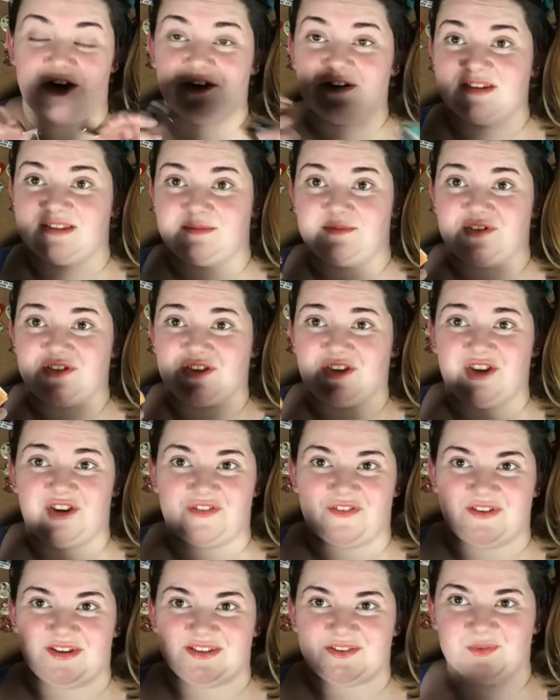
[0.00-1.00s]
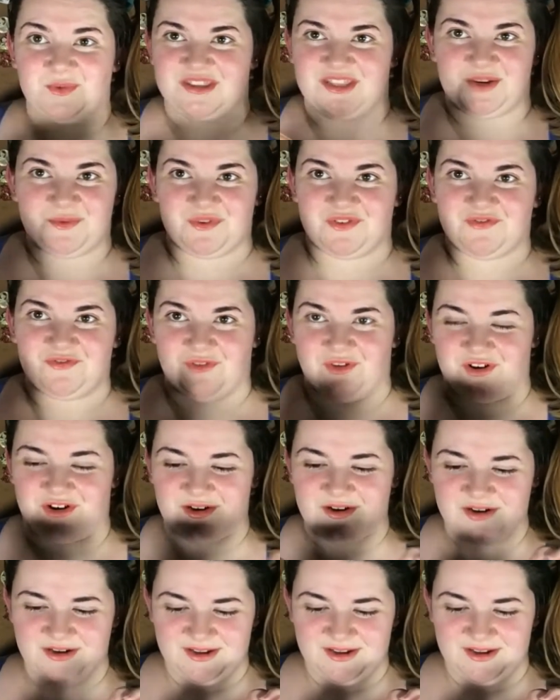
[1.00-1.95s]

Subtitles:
because I'm just curious what they were for,